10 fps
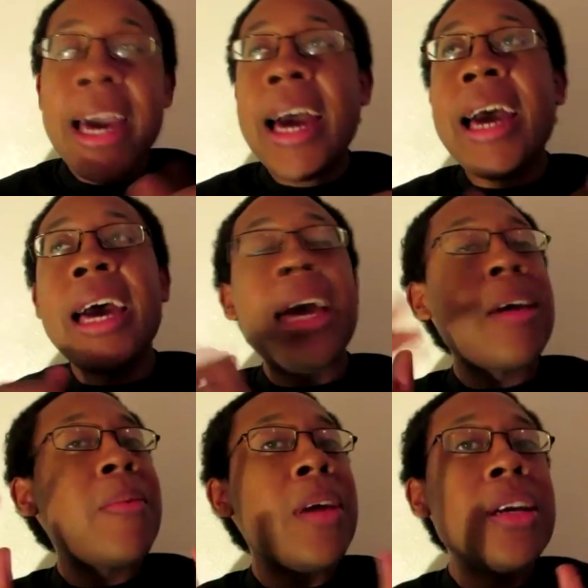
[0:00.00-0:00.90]

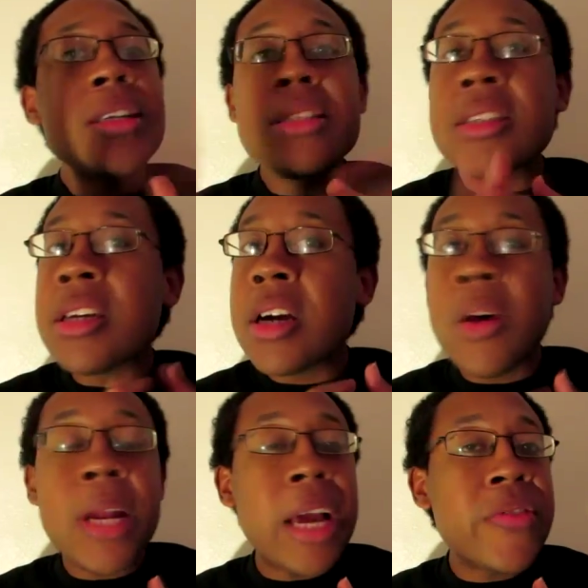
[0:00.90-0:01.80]

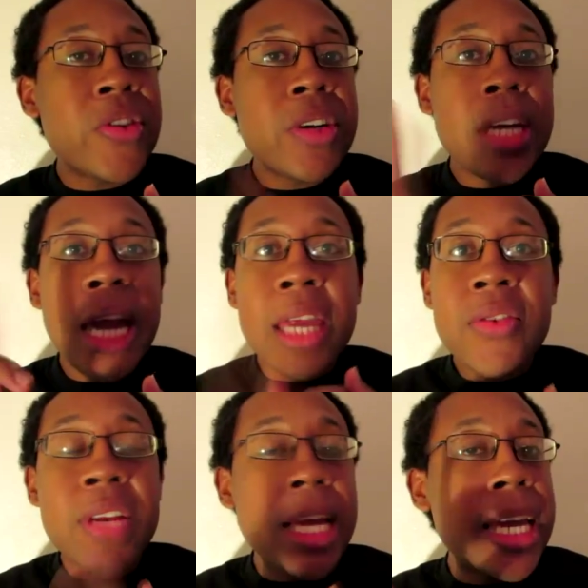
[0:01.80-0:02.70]
going after
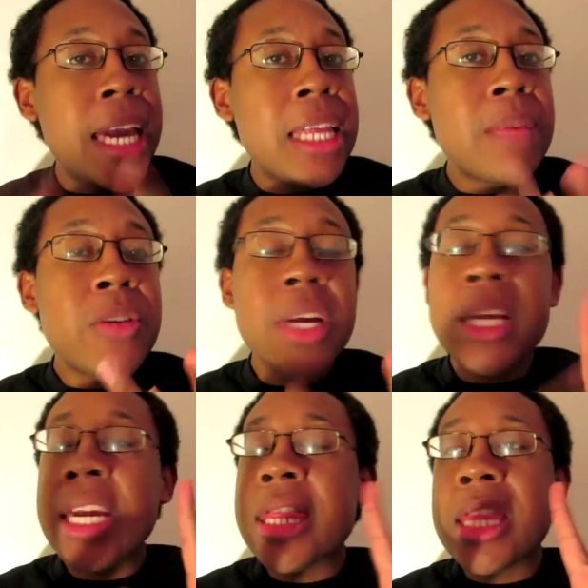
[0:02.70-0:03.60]
Catherine and Caleb,
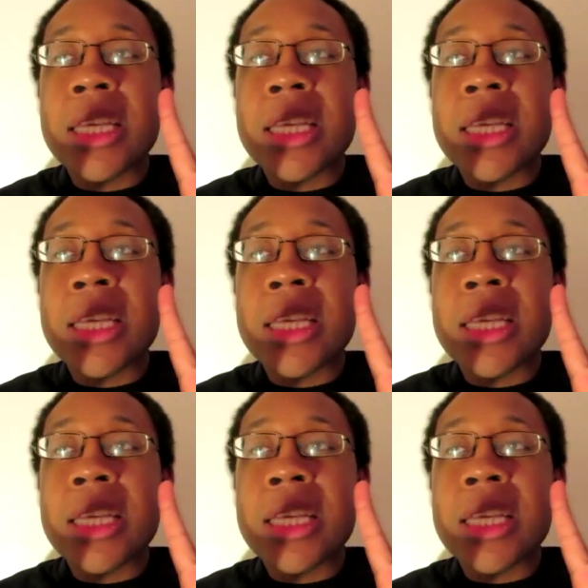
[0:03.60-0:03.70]
trying to